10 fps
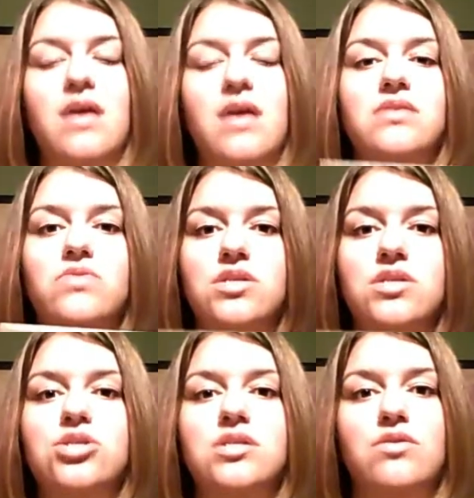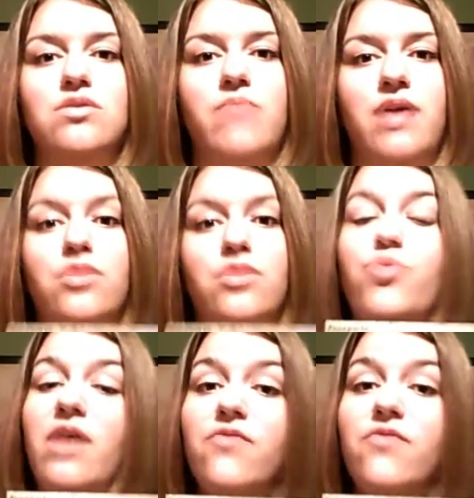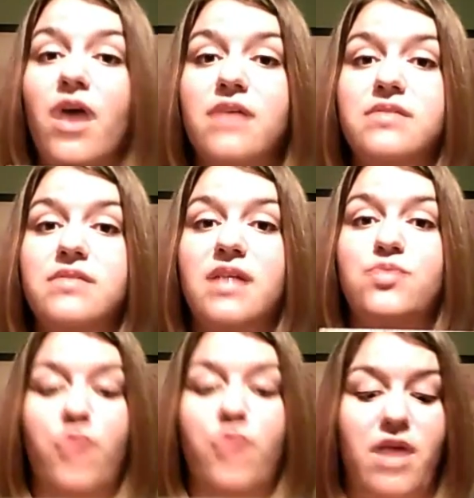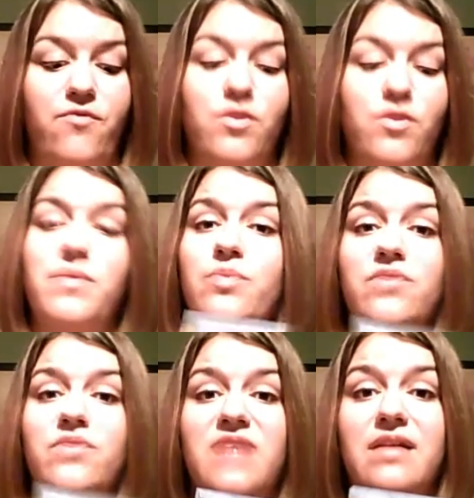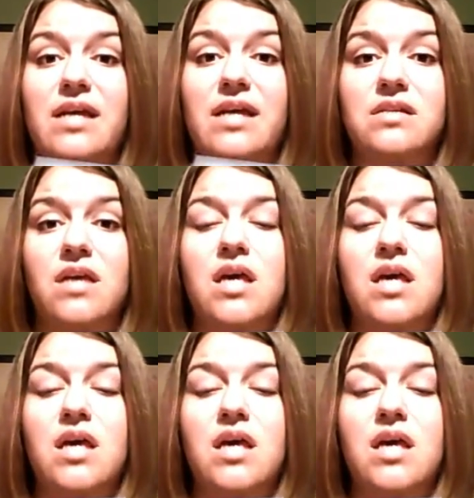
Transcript: So this is just a reminder to pray for us and to pray for the people of Thailand.